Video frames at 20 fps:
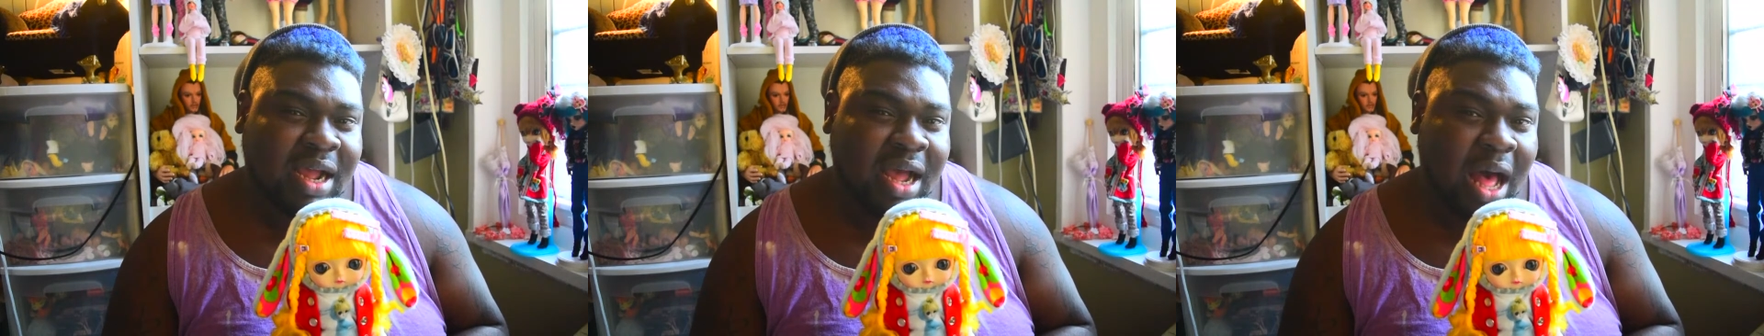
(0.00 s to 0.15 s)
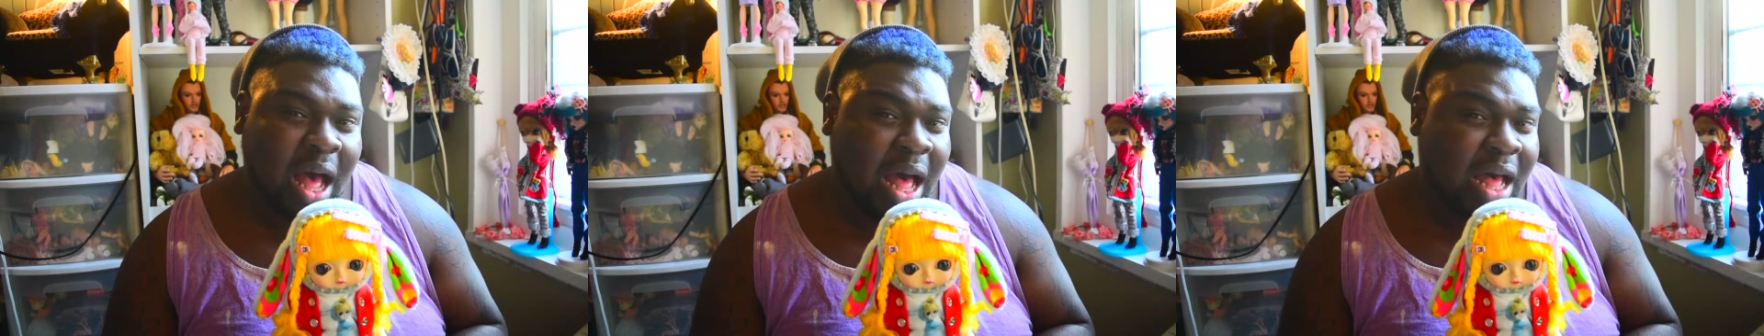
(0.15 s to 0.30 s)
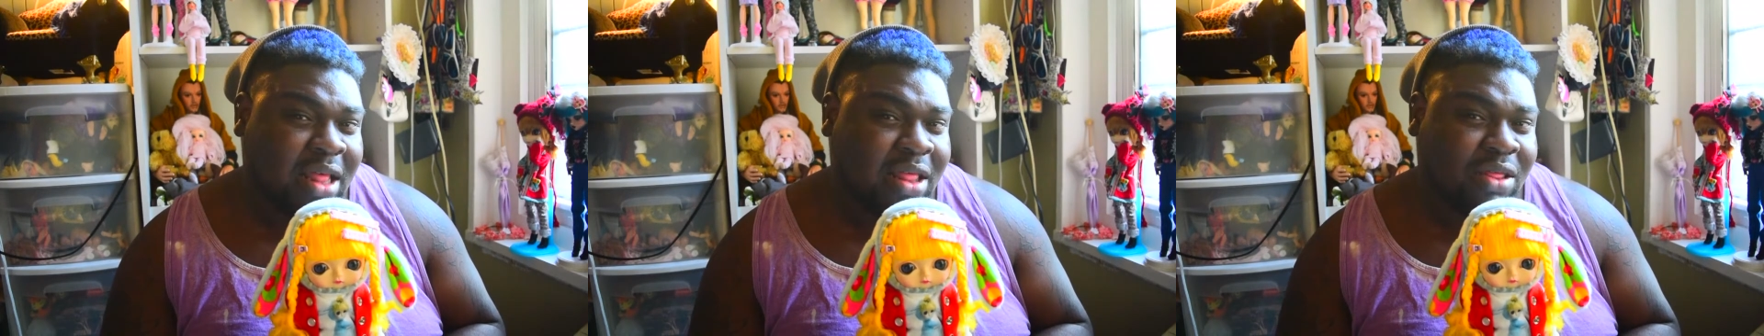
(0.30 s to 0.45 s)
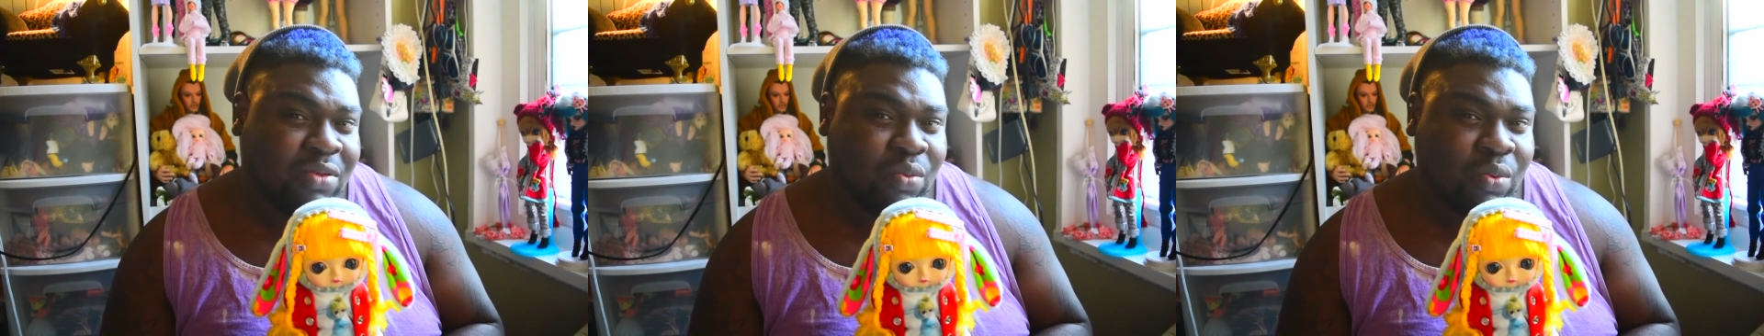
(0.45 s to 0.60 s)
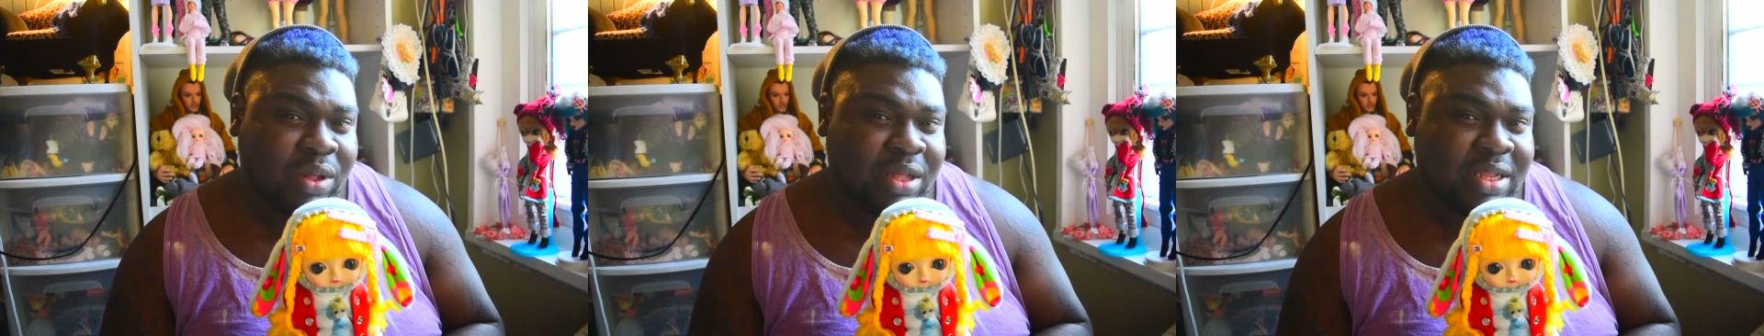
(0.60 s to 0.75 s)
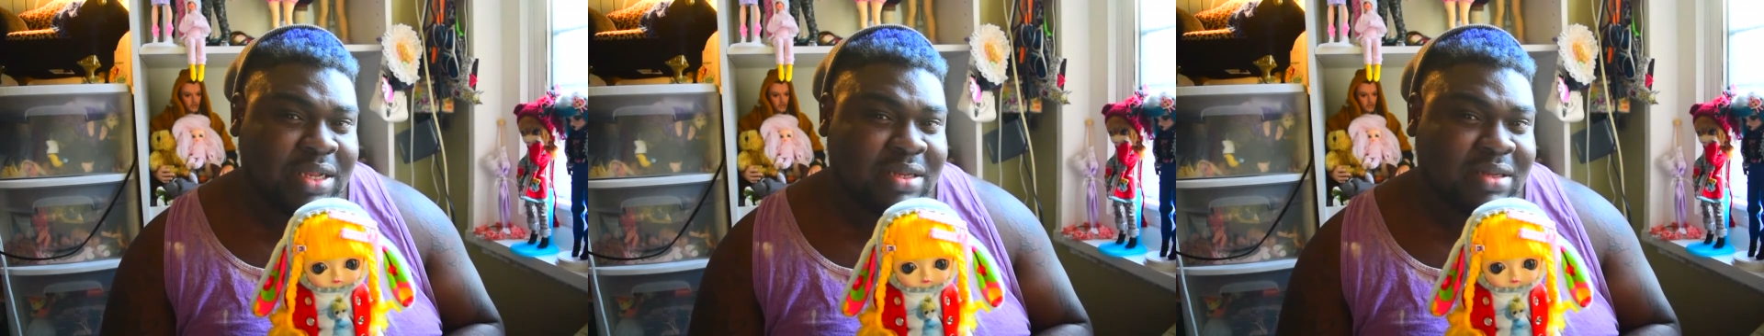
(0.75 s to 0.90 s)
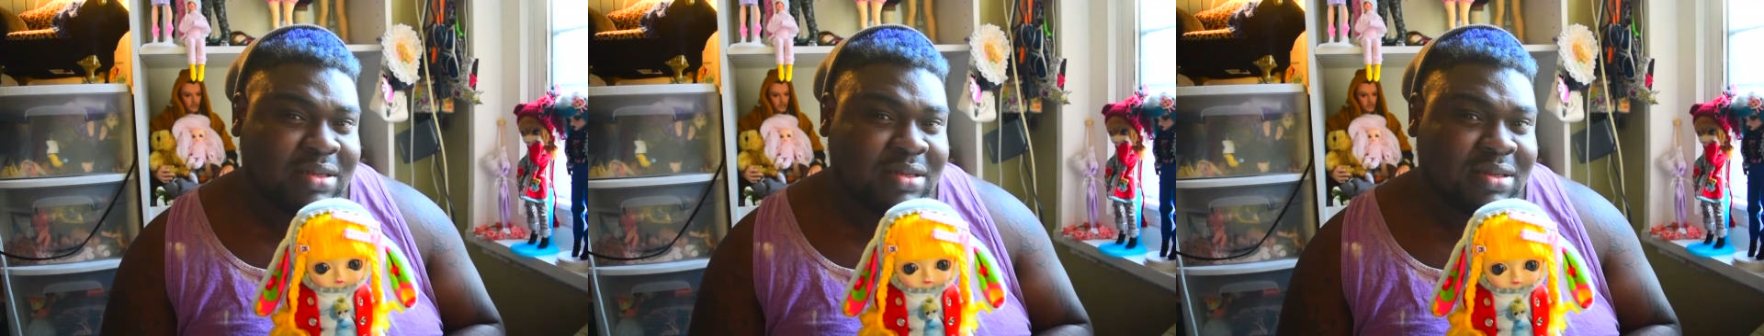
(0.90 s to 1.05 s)
goth
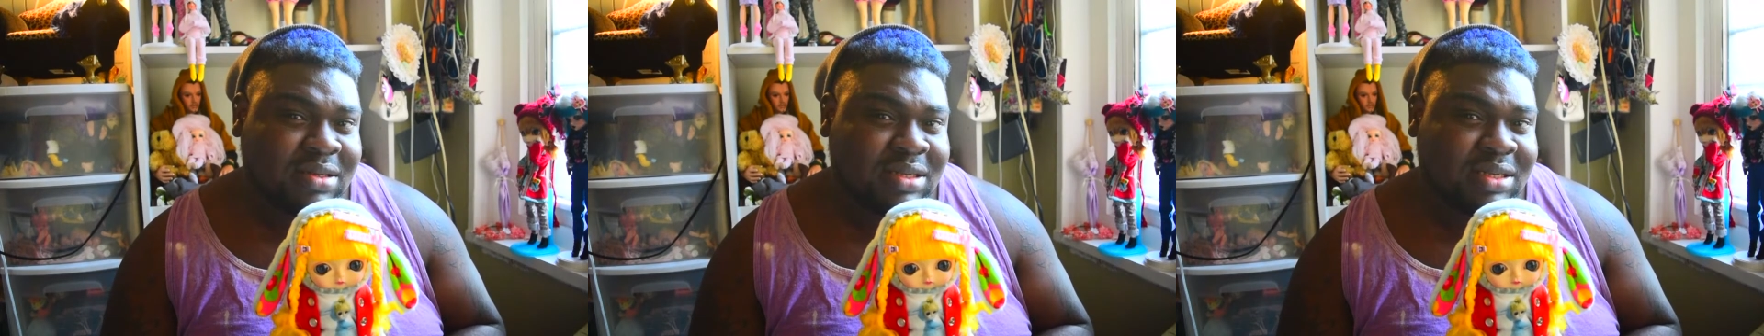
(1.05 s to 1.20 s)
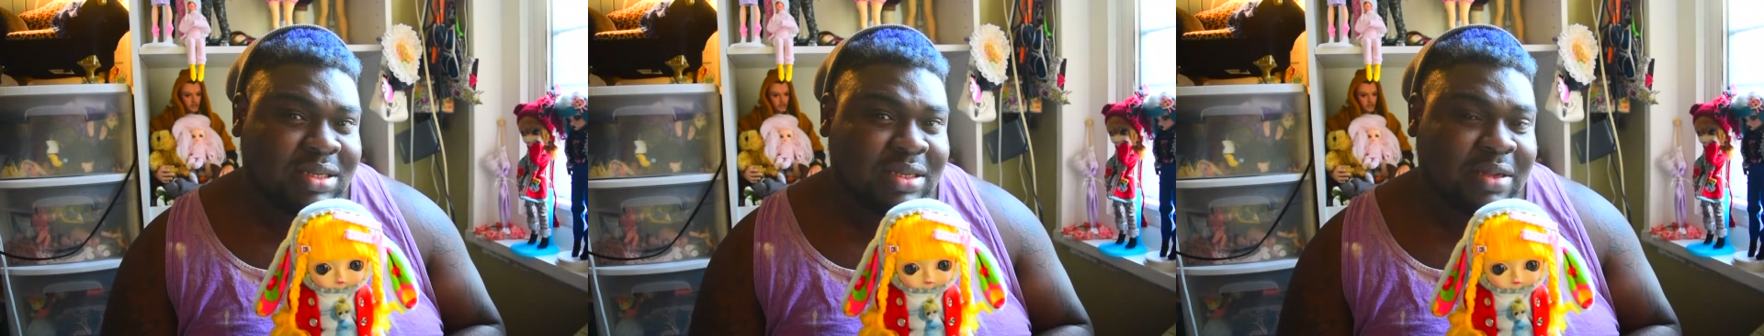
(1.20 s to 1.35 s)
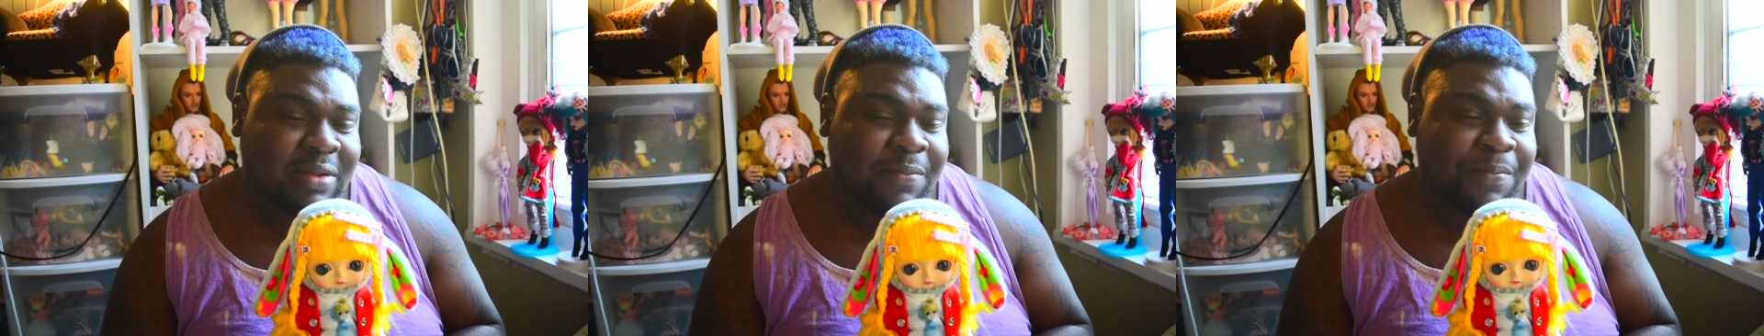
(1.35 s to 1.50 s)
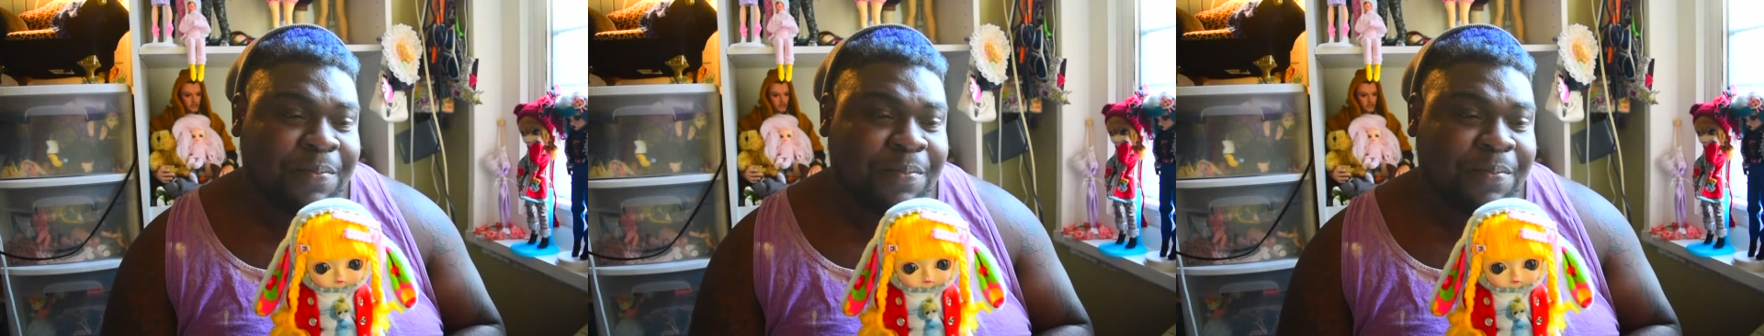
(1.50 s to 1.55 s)
ones